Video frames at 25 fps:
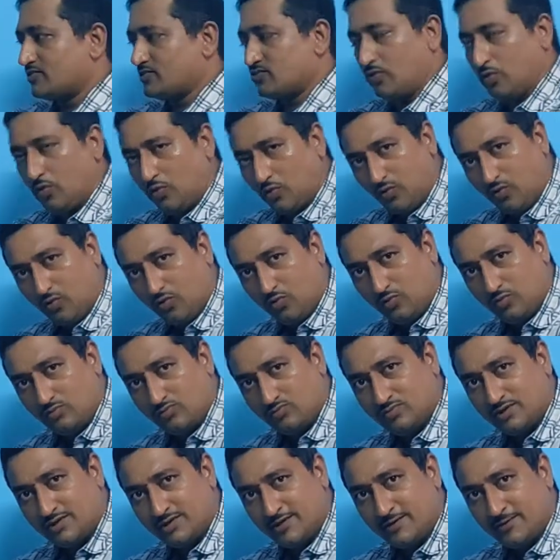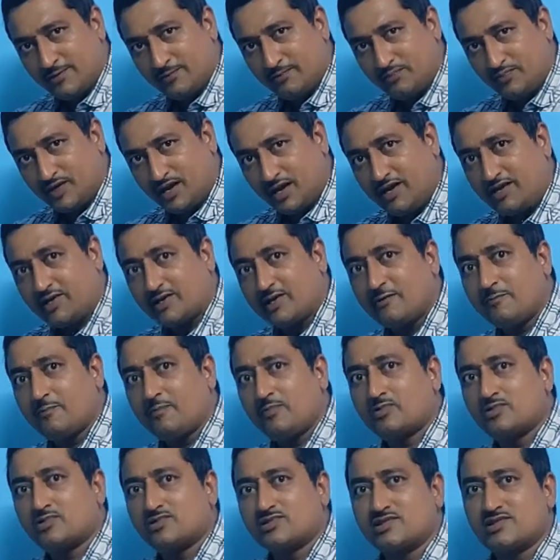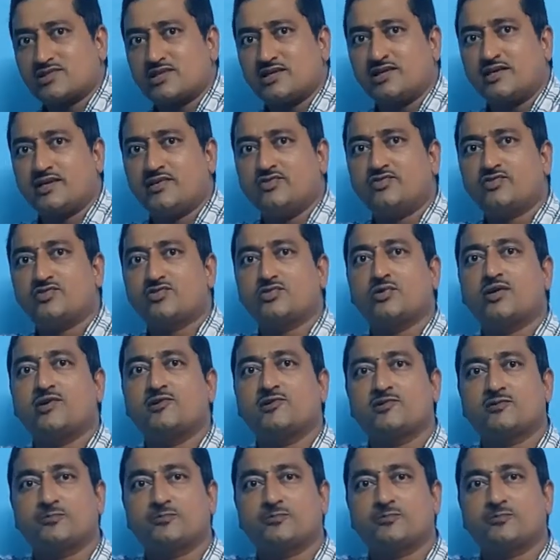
home and reports the sentence to his